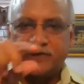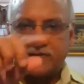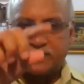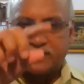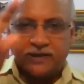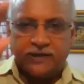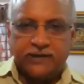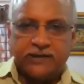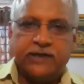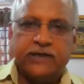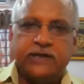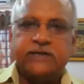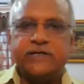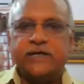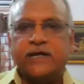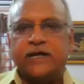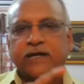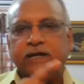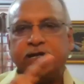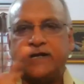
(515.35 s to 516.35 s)
within the
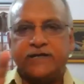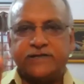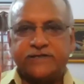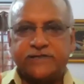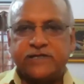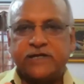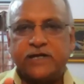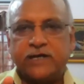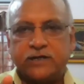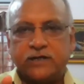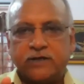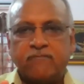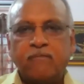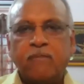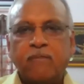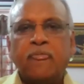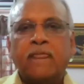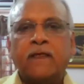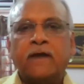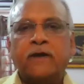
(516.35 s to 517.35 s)
J&K state
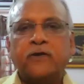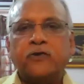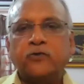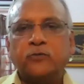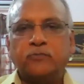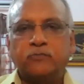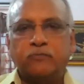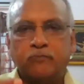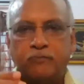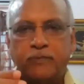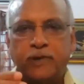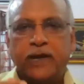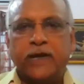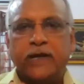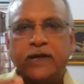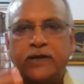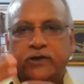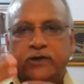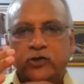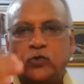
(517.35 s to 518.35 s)
to
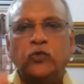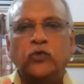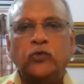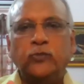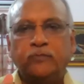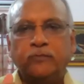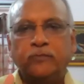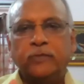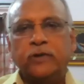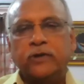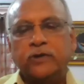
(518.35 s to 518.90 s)
make it two